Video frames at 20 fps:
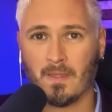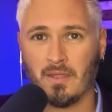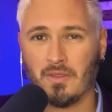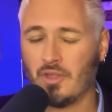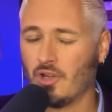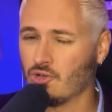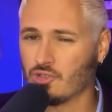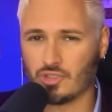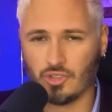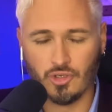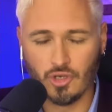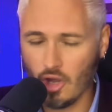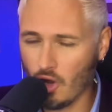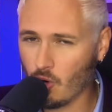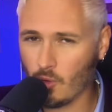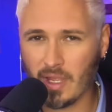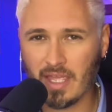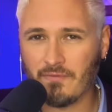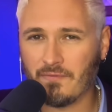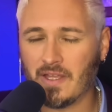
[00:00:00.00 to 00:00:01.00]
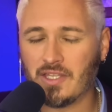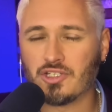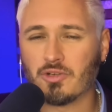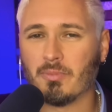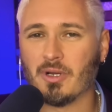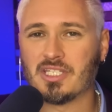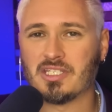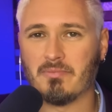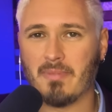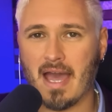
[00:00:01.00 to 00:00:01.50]
There's no ifs, ands, or
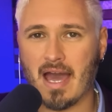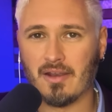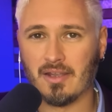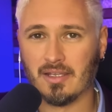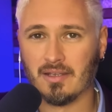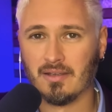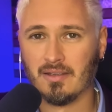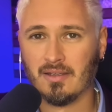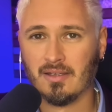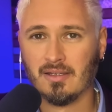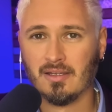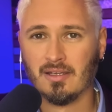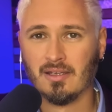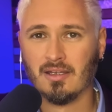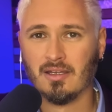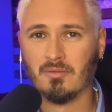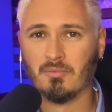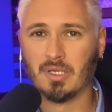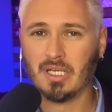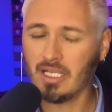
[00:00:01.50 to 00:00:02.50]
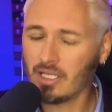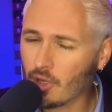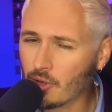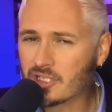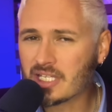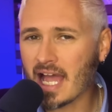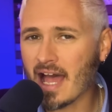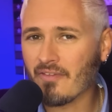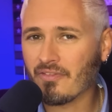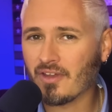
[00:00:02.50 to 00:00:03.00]
buts about it. But he
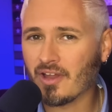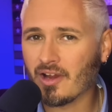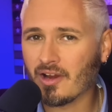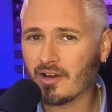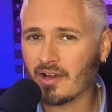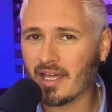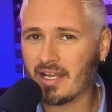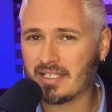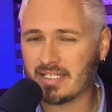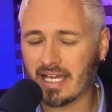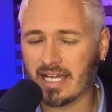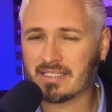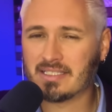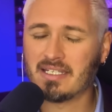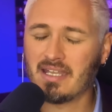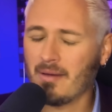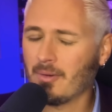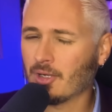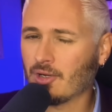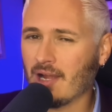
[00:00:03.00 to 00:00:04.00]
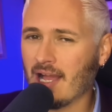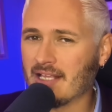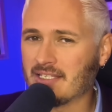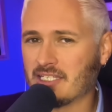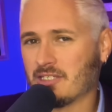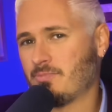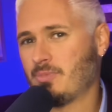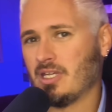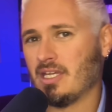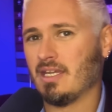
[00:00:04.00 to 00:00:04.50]
goes out there and attacks the Democrats
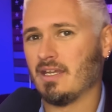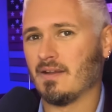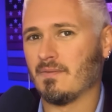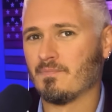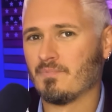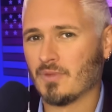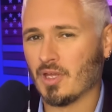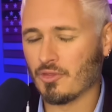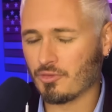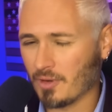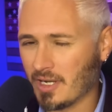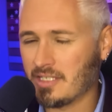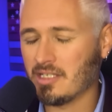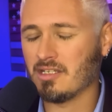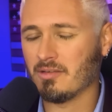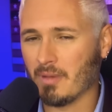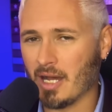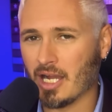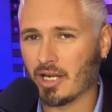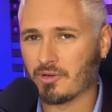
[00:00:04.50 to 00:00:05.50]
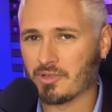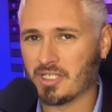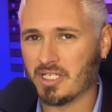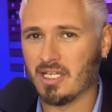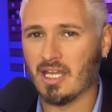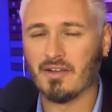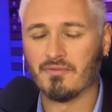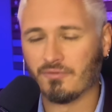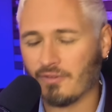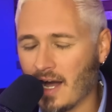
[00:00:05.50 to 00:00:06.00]
as being a threat to
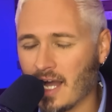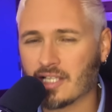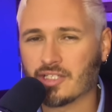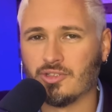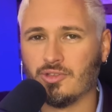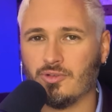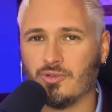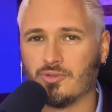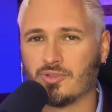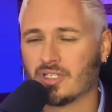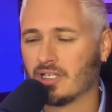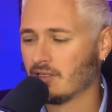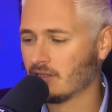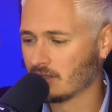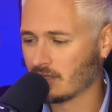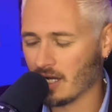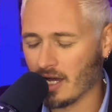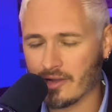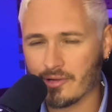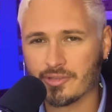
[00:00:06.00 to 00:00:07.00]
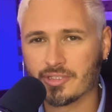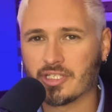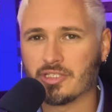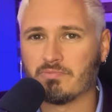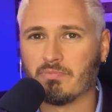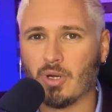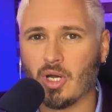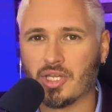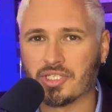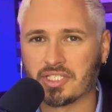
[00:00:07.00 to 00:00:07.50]
democracy, and Fox News coddles his
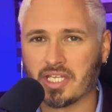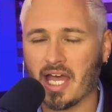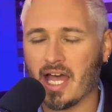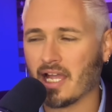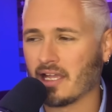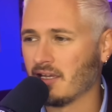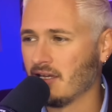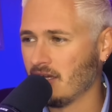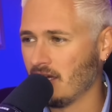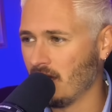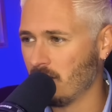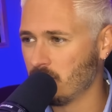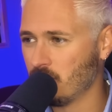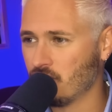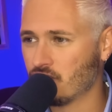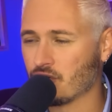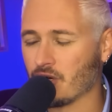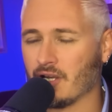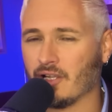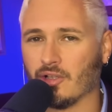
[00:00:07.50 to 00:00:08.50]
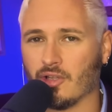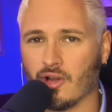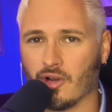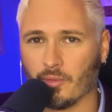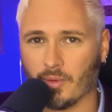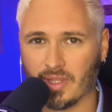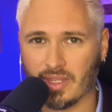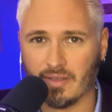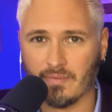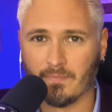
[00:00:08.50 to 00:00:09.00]
ballsack and moves right along
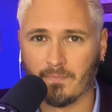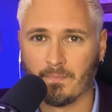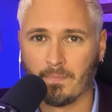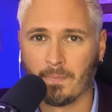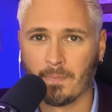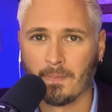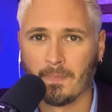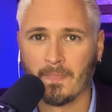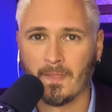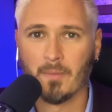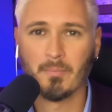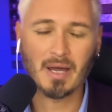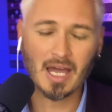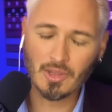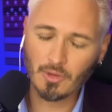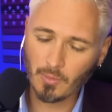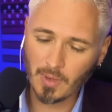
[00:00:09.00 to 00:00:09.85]
with it. By the